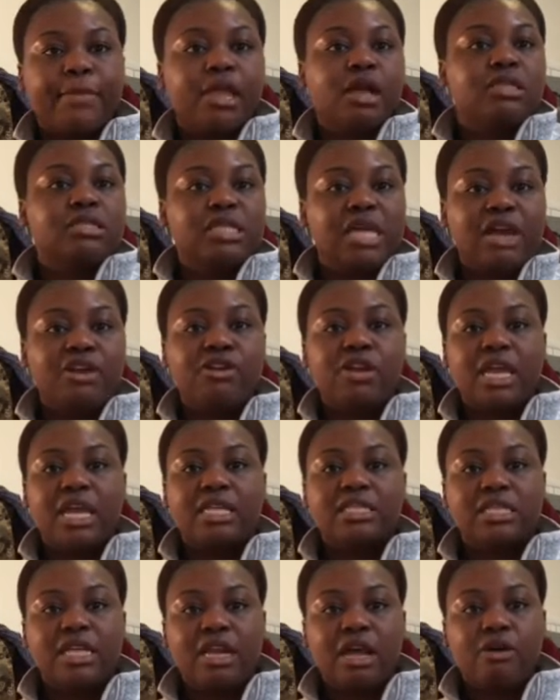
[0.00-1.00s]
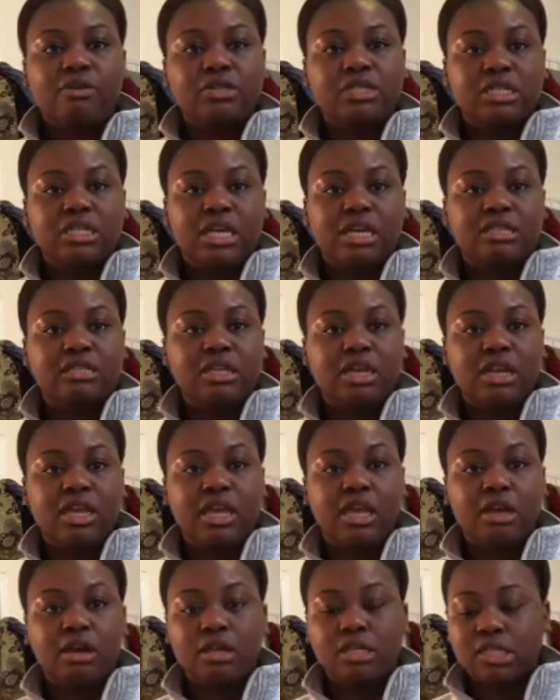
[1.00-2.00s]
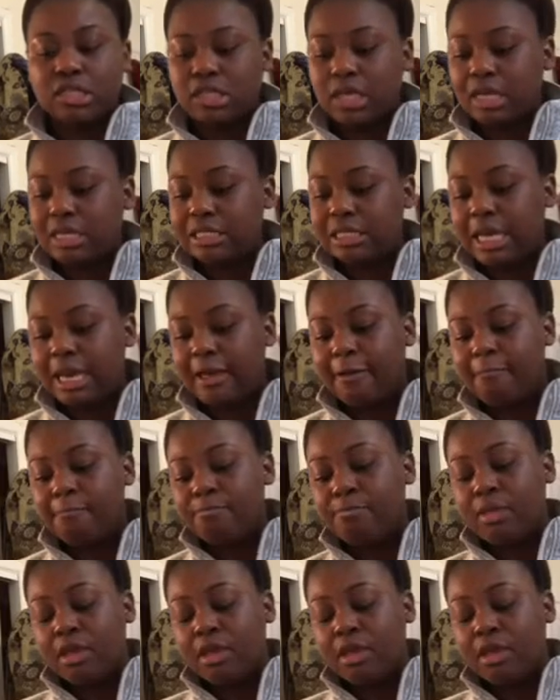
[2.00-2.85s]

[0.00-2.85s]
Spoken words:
on Saturday and 10 hours a day studying on Sunday.